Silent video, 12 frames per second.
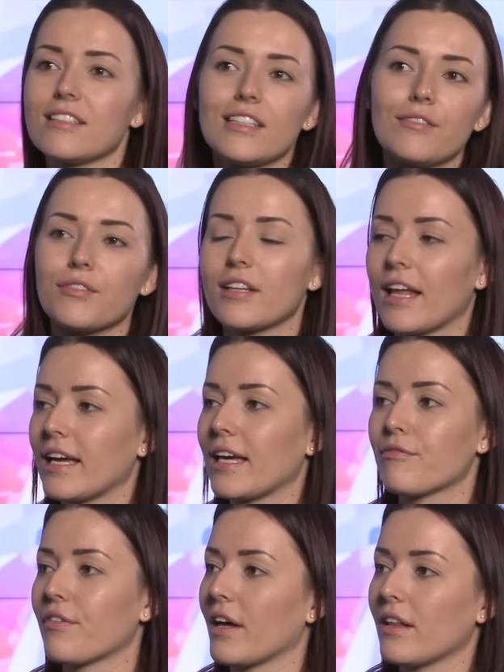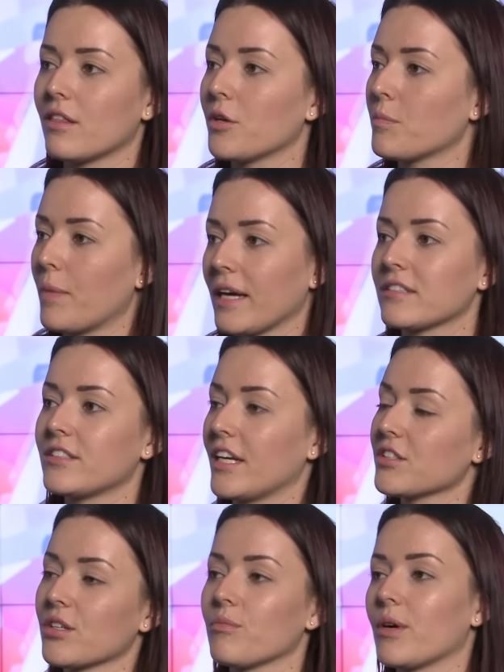It's even like if I look
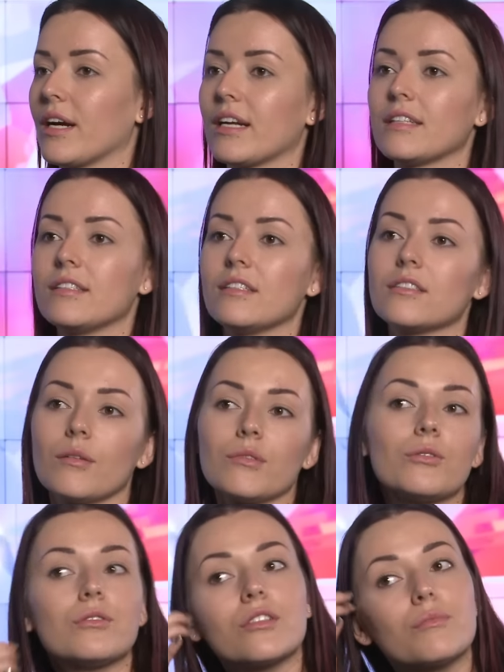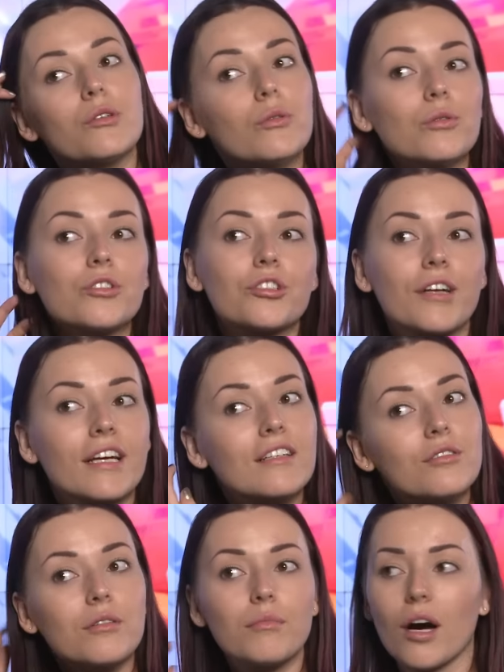backstage somewhere and I see someone doing some cool trick
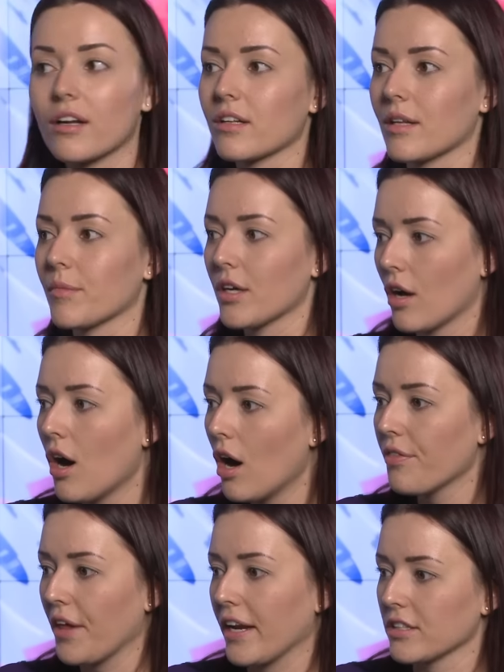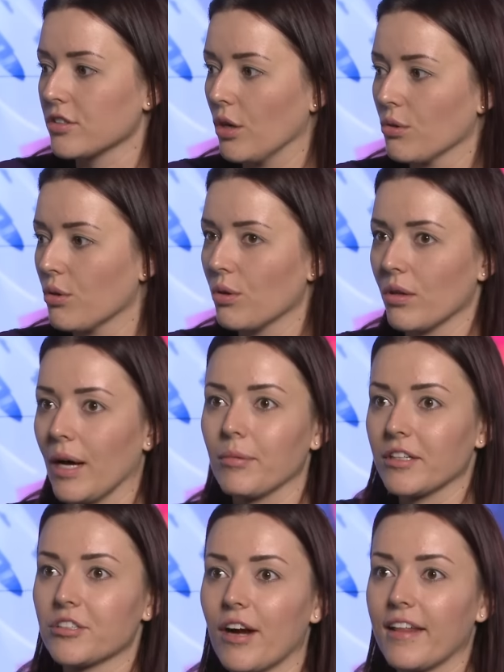to a model, I'm like, oh, that is so cool, I'm
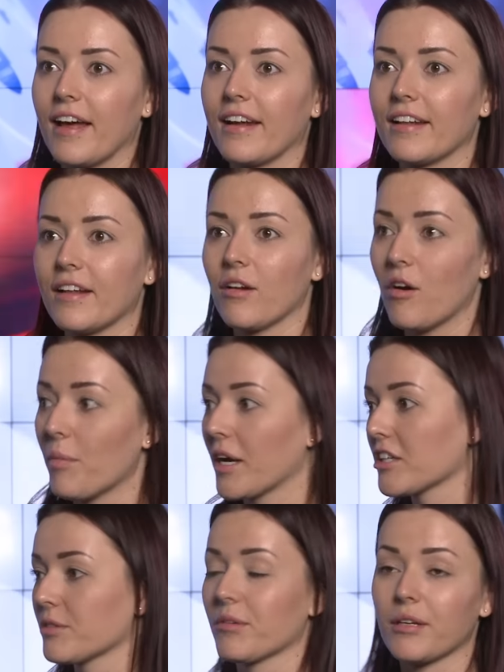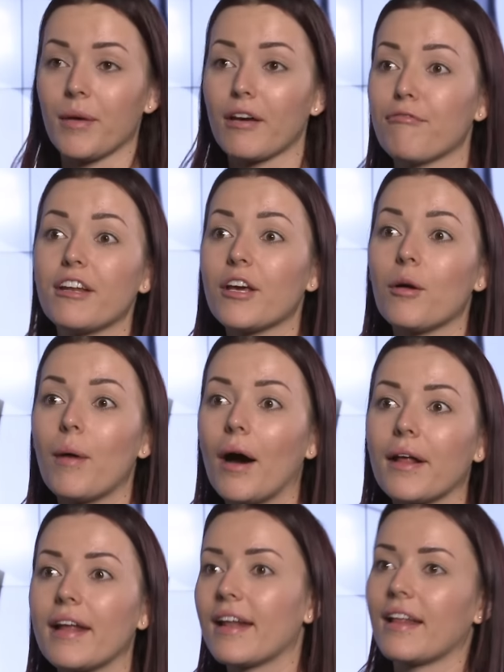gonna try that. And then, oh my gosh, I'm gonna make a video
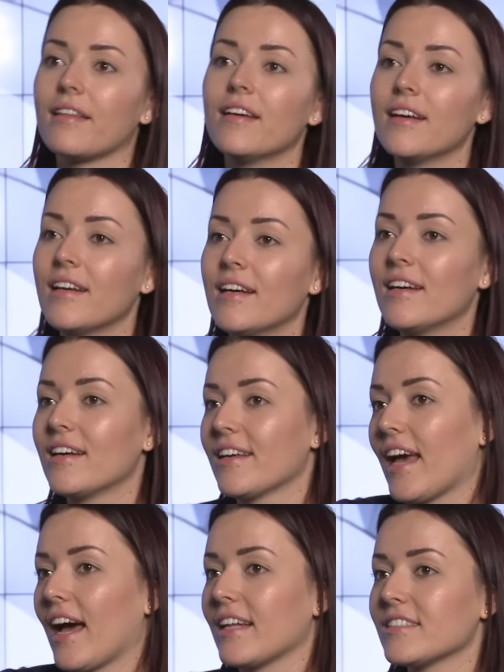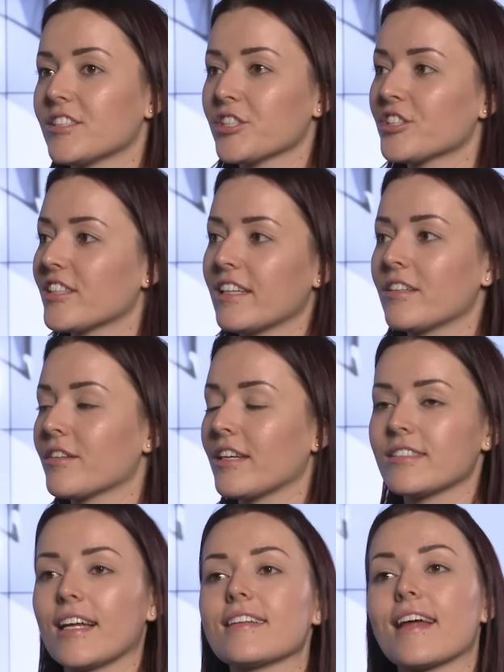about it. And yeah, it's just little
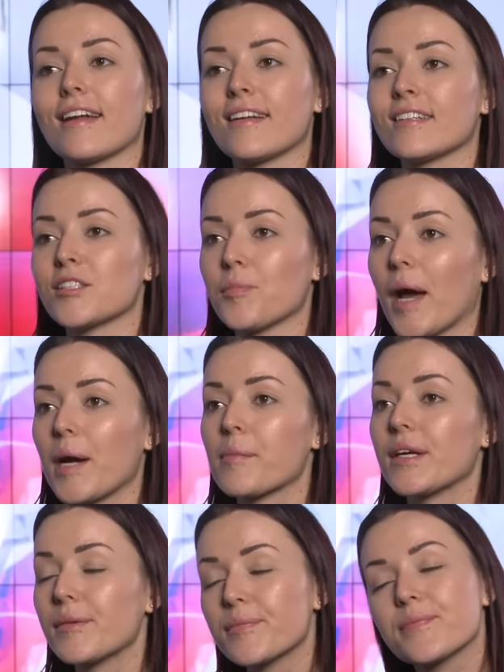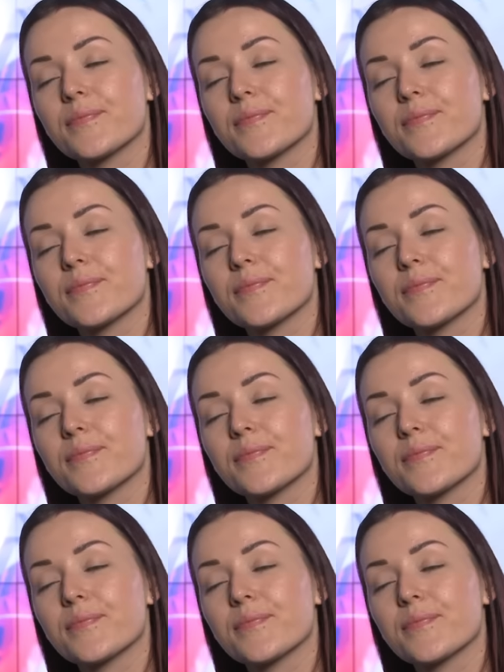things like that that inspire me.